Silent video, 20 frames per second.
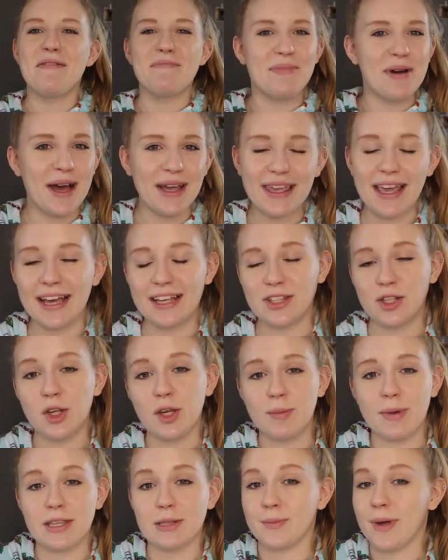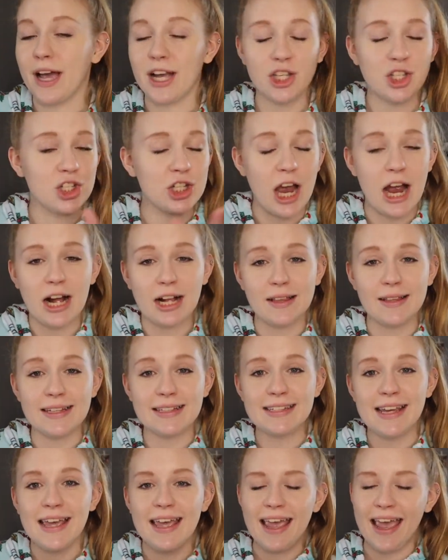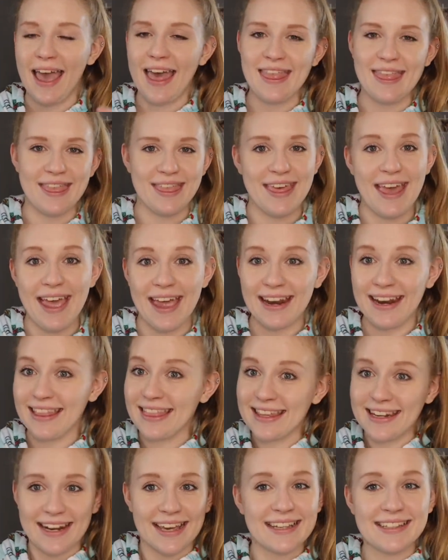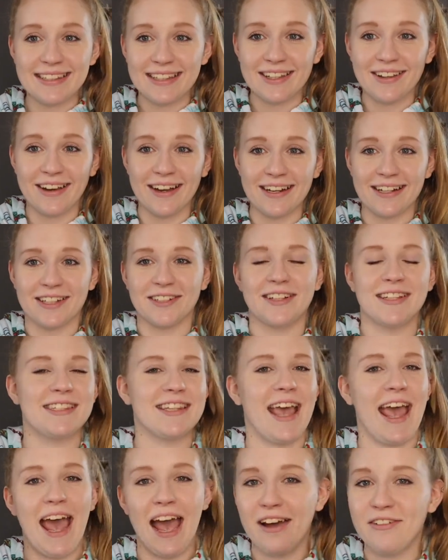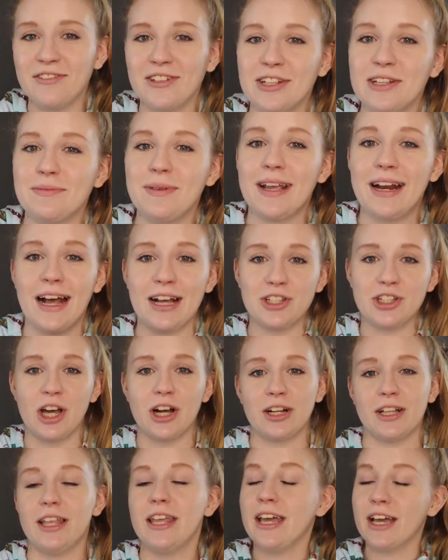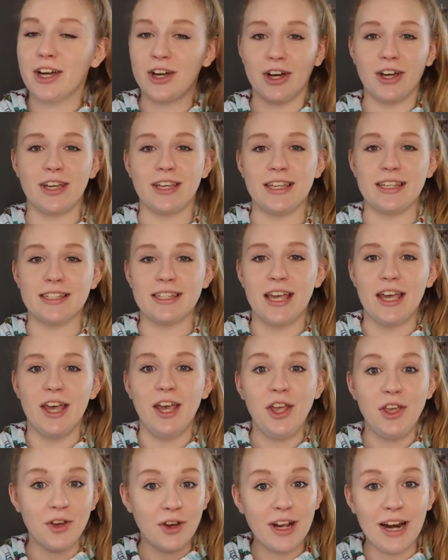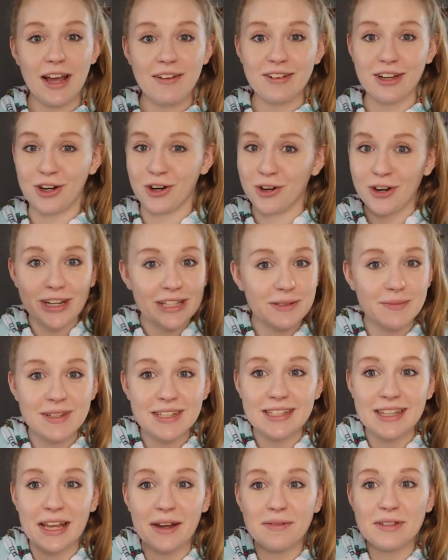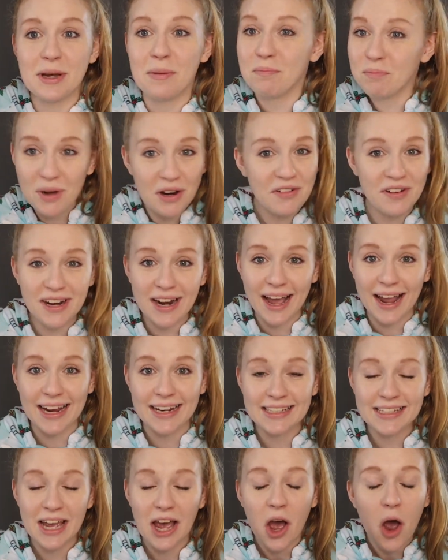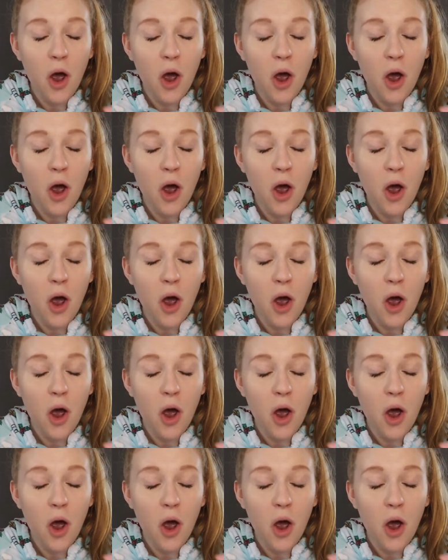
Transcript: but yeah, so you can make some hot chocolate. And then the next thing you can do is after you made hot chocolate and cookies, you can have a Christmas themed movie night.